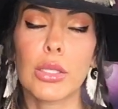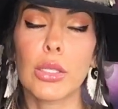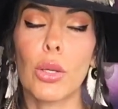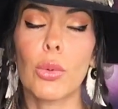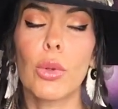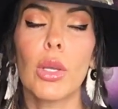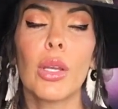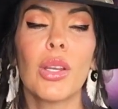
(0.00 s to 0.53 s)

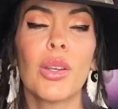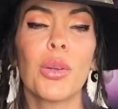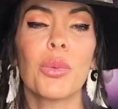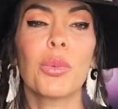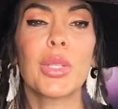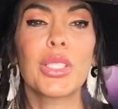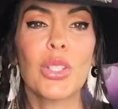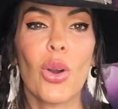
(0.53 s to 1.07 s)
So
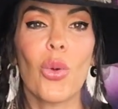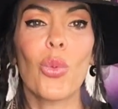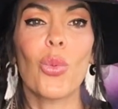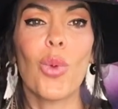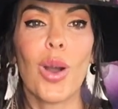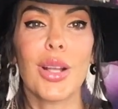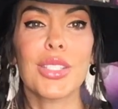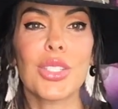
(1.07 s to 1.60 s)
we don't
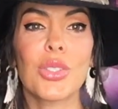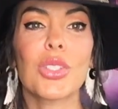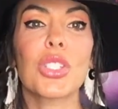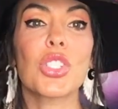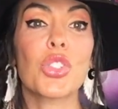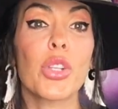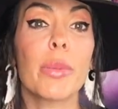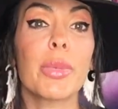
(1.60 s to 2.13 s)
want to
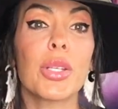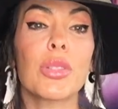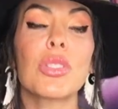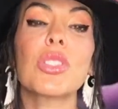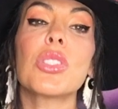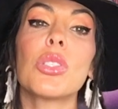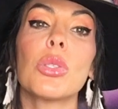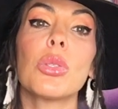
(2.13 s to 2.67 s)

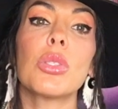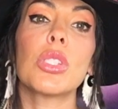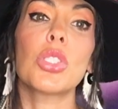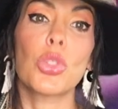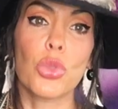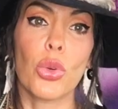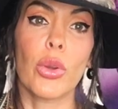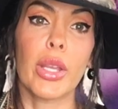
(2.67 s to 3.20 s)
contribute to
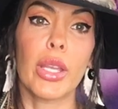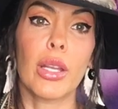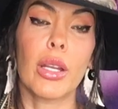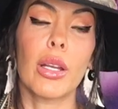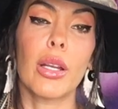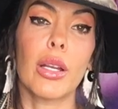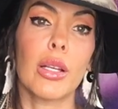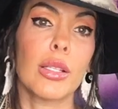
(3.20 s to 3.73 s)
destroying
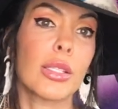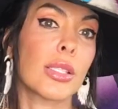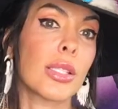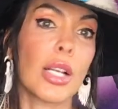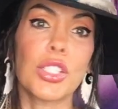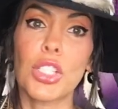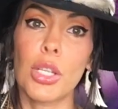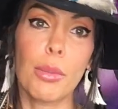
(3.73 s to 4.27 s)

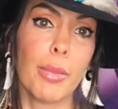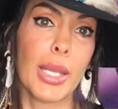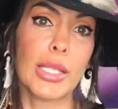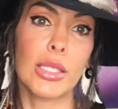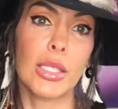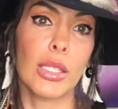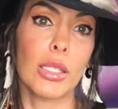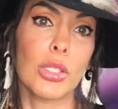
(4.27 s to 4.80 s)
such an
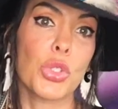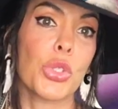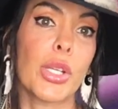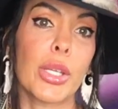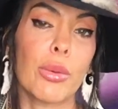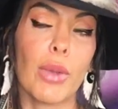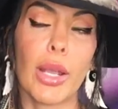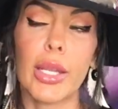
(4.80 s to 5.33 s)
amazing
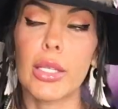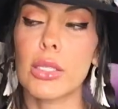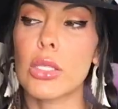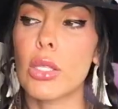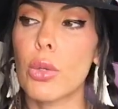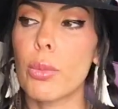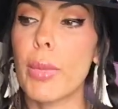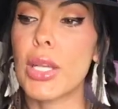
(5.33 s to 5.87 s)
tree, right?
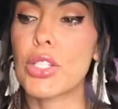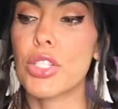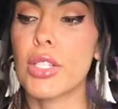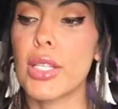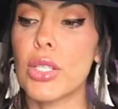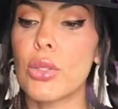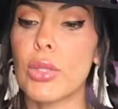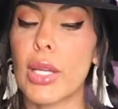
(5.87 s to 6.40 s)
So make sure
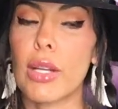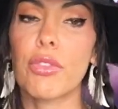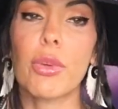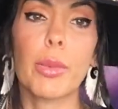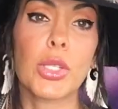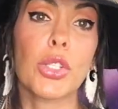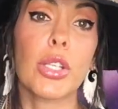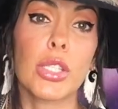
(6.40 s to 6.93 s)
that you get it
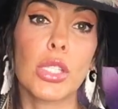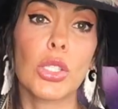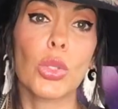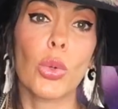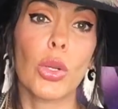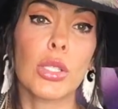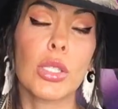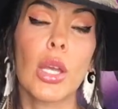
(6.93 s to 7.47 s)
from a trusted
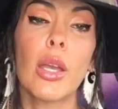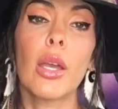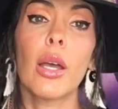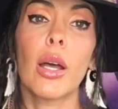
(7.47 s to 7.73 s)
source.